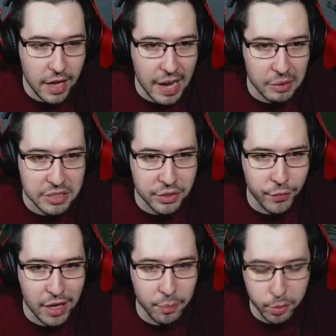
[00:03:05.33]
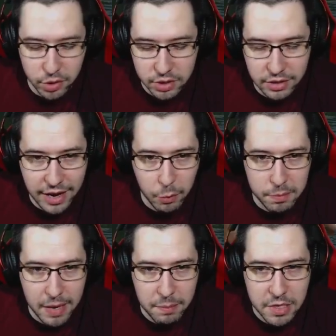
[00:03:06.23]
I was the developers, I would
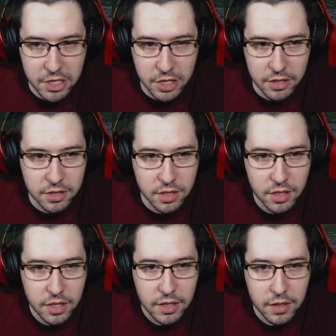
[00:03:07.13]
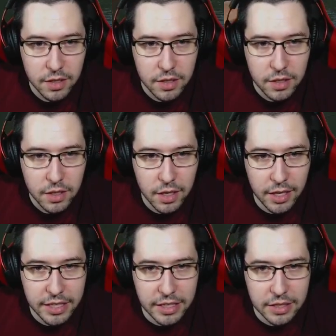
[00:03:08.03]
maybe just
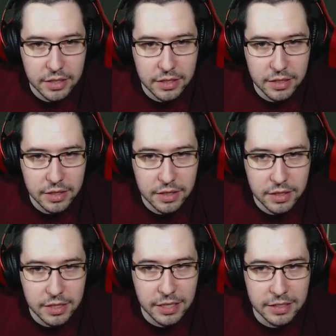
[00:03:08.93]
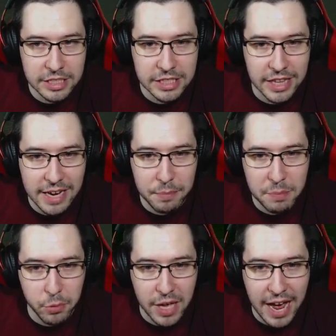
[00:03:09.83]
let
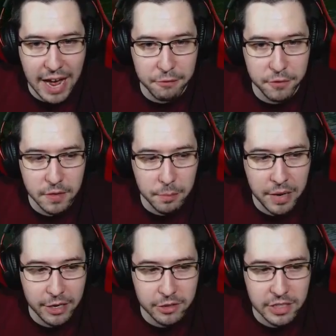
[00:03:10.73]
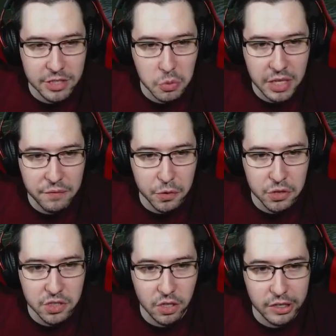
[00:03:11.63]
people have a pair of these when they
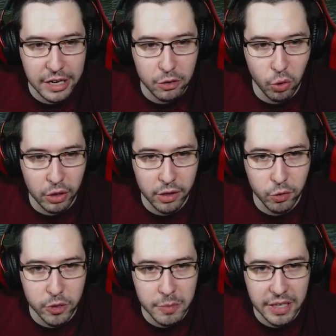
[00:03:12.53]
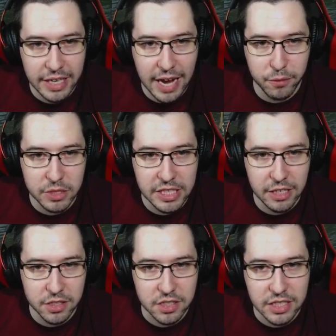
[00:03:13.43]
first start out, or include them in like every
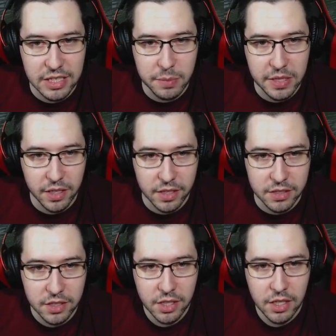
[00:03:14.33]
DLC, because